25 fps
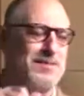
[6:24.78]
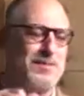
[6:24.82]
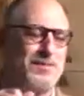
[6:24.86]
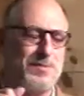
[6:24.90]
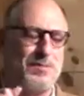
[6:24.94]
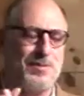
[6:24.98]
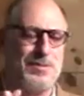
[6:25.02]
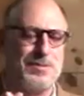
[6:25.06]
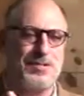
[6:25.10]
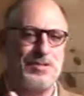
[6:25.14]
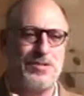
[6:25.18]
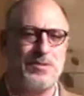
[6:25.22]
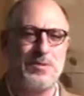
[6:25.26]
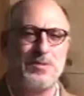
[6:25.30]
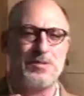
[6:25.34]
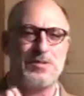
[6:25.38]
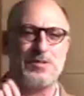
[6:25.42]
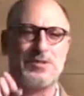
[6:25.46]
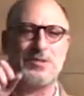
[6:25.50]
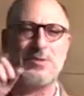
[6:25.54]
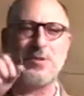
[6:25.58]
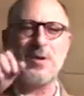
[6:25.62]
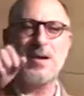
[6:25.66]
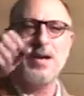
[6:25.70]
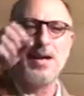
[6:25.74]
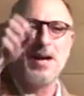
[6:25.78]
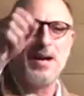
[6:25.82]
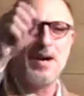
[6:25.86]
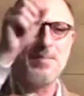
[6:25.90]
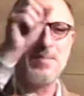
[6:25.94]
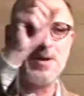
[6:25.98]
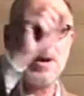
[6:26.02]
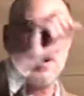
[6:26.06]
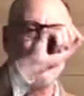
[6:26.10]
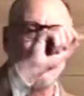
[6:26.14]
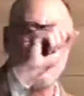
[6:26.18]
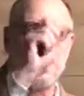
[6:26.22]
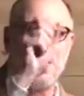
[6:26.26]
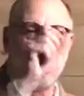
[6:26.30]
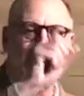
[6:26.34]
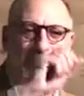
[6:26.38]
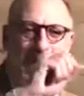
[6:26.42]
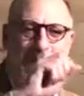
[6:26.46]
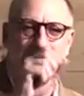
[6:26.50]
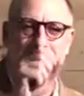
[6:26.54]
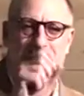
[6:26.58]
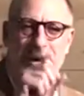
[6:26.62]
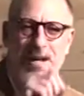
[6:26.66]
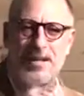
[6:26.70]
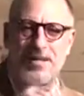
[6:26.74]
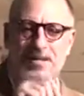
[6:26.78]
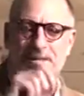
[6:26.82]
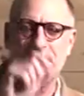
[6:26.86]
most of you know the story, but I wrote it out.